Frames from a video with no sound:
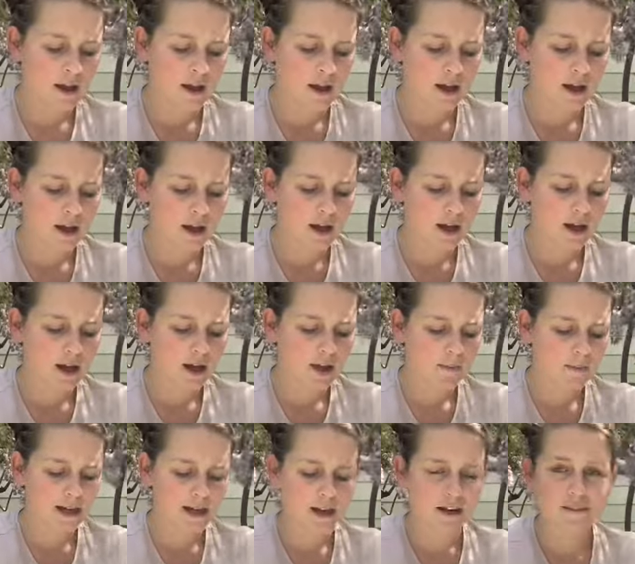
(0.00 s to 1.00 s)

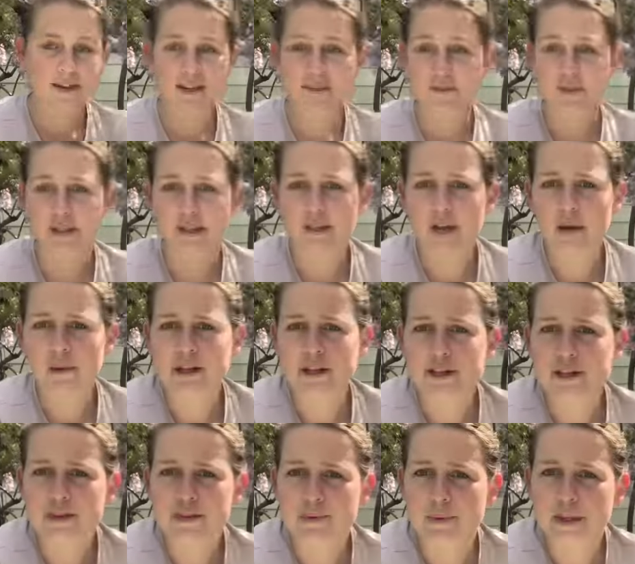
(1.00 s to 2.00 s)
And I've had really no
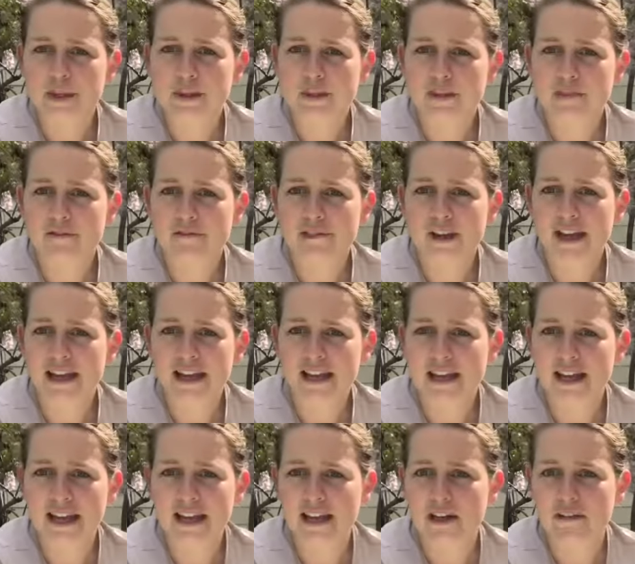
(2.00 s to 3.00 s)
issues with
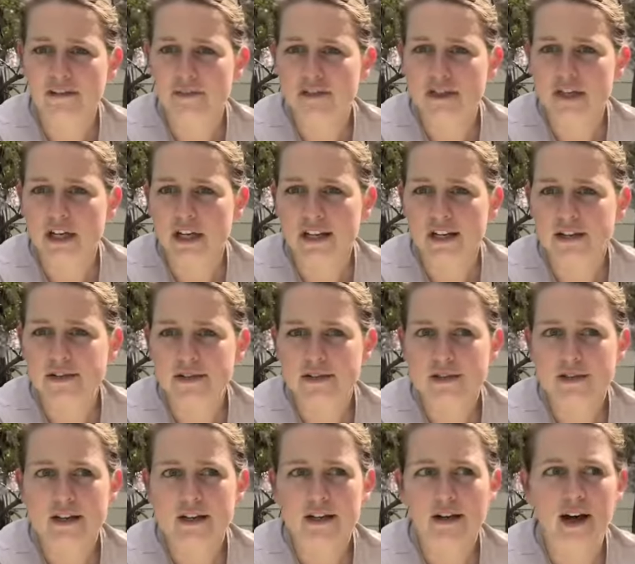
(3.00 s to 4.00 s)
vetting any of the
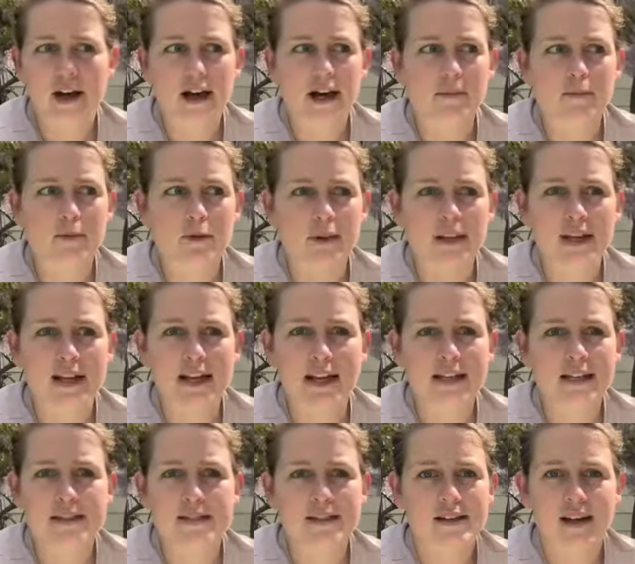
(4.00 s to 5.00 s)
chickens or the geese.